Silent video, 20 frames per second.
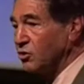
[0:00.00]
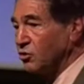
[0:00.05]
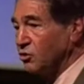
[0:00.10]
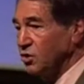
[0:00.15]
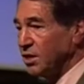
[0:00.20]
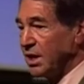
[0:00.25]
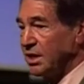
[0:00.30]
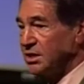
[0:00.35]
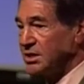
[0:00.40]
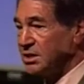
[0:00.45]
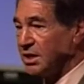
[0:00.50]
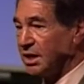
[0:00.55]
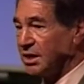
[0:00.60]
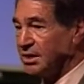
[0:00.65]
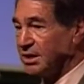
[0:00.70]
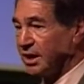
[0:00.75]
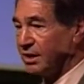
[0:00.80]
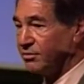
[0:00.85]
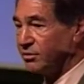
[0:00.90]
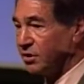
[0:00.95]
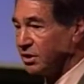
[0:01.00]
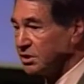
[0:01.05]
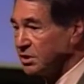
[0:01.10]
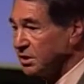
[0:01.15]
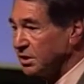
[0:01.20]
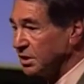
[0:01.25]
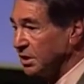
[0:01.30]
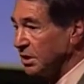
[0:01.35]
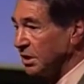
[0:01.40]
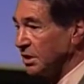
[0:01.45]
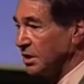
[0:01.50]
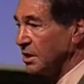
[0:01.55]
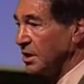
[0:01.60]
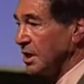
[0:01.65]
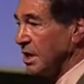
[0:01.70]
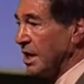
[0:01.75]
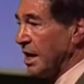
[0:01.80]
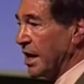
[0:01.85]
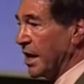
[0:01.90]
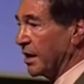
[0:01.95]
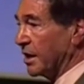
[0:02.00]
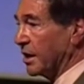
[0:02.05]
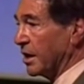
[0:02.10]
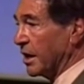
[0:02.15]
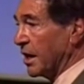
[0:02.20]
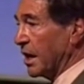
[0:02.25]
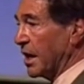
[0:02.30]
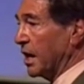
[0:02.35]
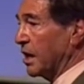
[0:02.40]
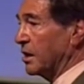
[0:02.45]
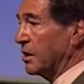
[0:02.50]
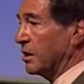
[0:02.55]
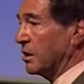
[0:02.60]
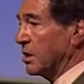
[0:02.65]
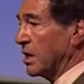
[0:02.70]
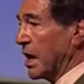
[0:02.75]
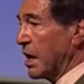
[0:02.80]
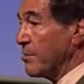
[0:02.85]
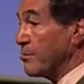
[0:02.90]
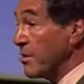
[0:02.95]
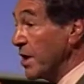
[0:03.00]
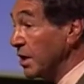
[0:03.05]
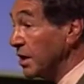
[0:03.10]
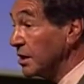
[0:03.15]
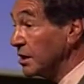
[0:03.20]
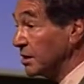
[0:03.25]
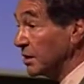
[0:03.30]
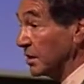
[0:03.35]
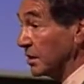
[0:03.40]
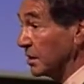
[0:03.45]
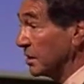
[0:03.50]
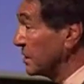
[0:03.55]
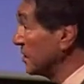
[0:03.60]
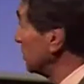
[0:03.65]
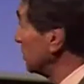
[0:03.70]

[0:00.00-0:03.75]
creates that diversity and amenity.